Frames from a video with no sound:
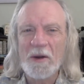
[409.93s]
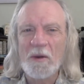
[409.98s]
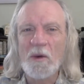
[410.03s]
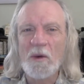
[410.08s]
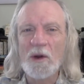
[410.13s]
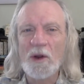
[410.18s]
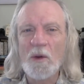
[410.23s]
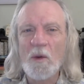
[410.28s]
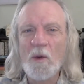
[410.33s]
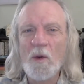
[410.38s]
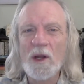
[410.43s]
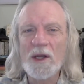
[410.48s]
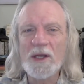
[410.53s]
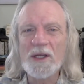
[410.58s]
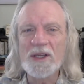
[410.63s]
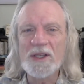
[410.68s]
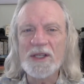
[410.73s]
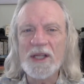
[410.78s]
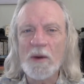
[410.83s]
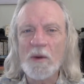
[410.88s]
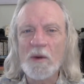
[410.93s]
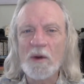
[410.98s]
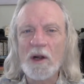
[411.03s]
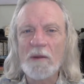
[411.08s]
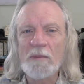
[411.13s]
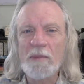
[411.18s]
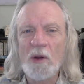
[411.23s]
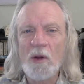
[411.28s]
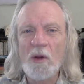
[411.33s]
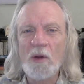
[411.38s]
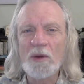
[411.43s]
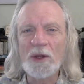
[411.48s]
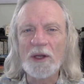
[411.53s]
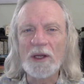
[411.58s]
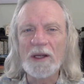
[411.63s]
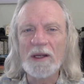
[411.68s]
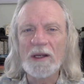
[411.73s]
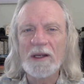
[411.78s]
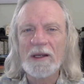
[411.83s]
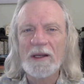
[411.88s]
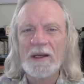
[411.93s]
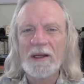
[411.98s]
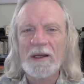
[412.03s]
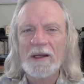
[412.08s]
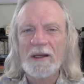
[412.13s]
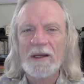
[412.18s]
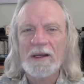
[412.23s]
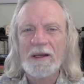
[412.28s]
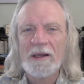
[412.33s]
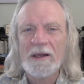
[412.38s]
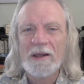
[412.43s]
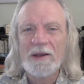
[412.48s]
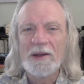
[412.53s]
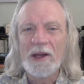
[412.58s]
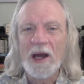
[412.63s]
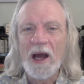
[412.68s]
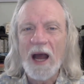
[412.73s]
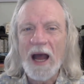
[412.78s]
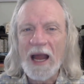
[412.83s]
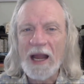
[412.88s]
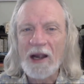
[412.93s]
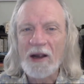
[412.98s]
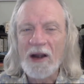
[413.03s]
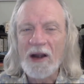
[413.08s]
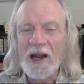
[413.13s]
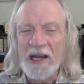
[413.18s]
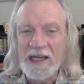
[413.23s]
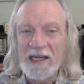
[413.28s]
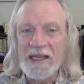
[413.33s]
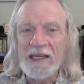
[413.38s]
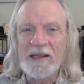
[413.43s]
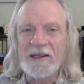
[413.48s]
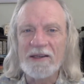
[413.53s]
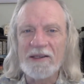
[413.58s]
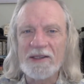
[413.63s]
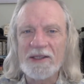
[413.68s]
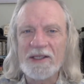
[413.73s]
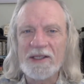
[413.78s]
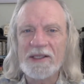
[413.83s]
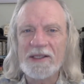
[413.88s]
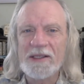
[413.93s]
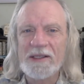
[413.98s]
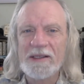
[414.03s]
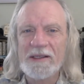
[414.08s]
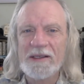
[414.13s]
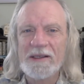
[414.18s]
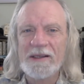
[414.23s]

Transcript: were the ones that were upholding the higher ideals.